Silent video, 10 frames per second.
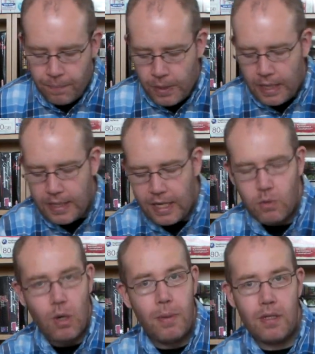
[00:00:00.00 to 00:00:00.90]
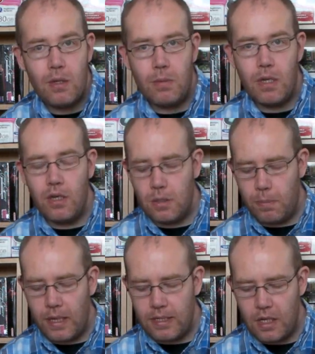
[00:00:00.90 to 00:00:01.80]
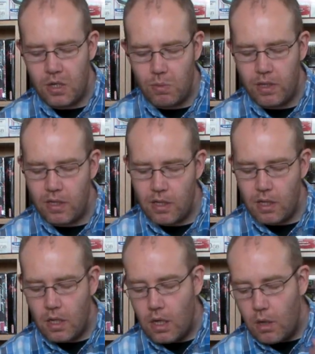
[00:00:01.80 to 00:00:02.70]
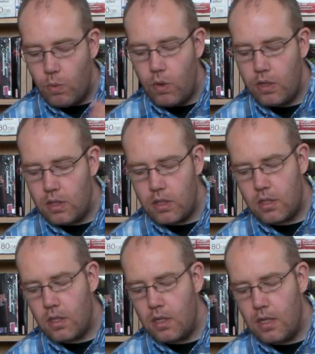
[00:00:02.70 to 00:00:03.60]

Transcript: And the last one I picked up, guys, PlayStation 1, was